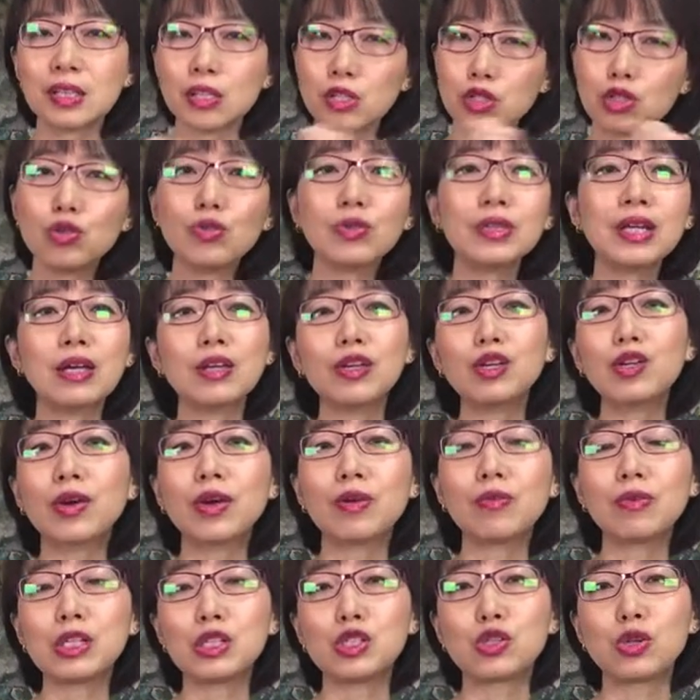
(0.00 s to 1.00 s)
so that you
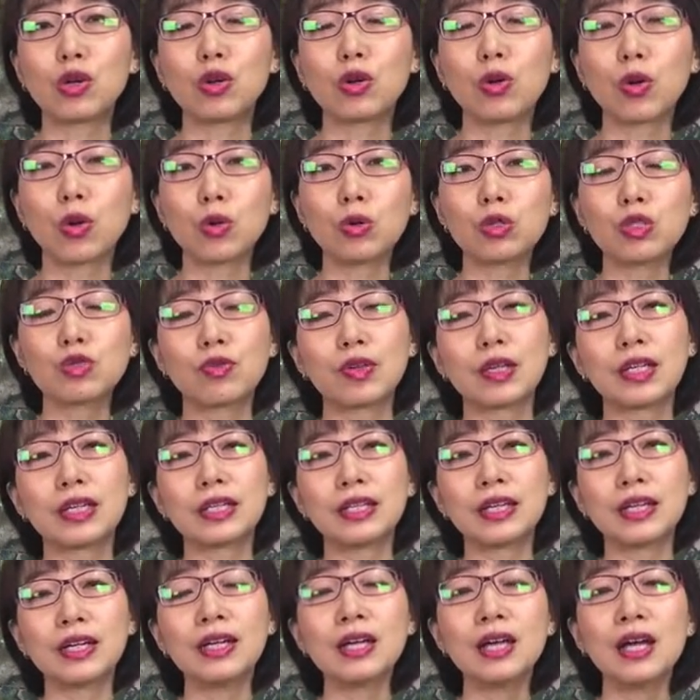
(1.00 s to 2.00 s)
can reach your goals for the
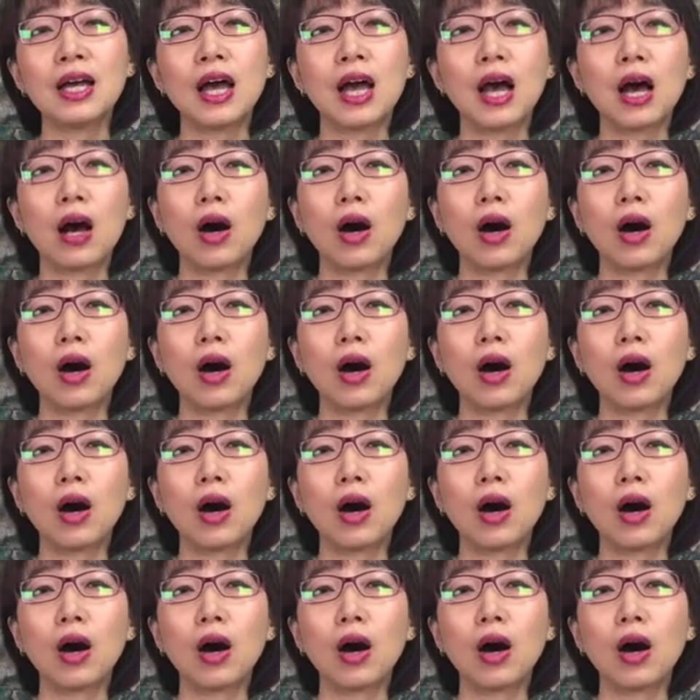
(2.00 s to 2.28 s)
year,